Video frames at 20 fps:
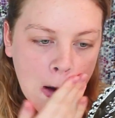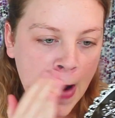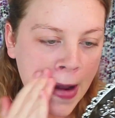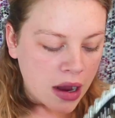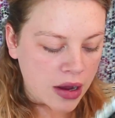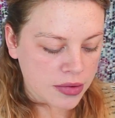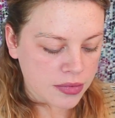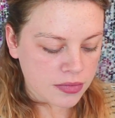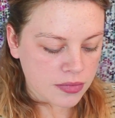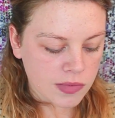
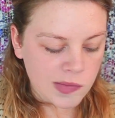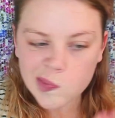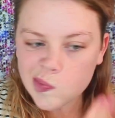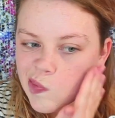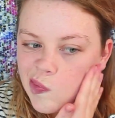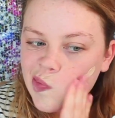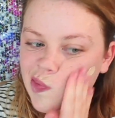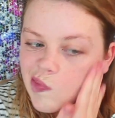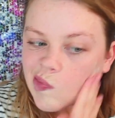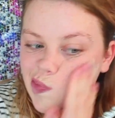my skin is
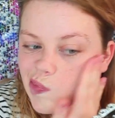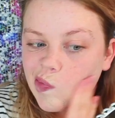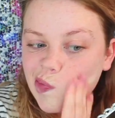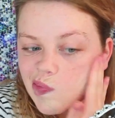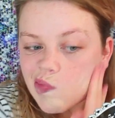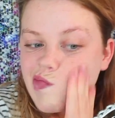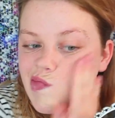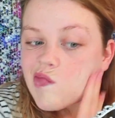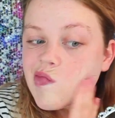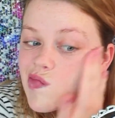a little
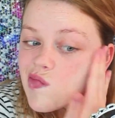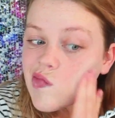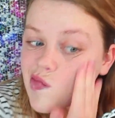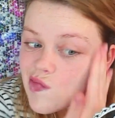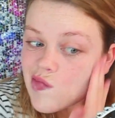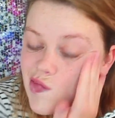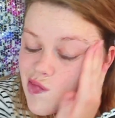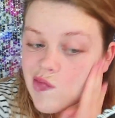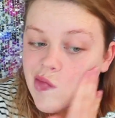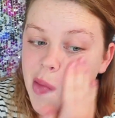bit
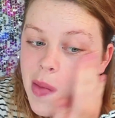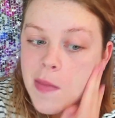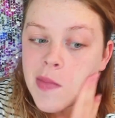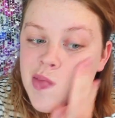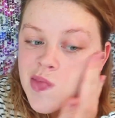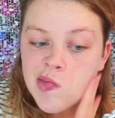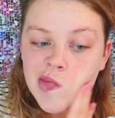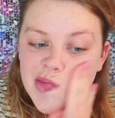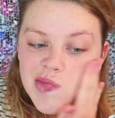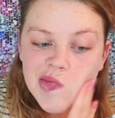
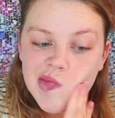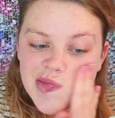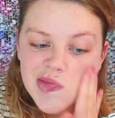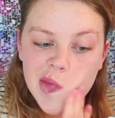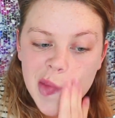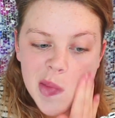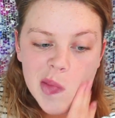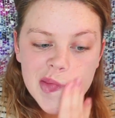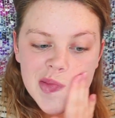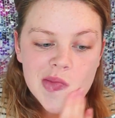clearer
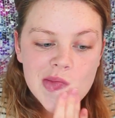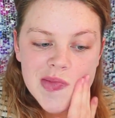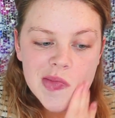and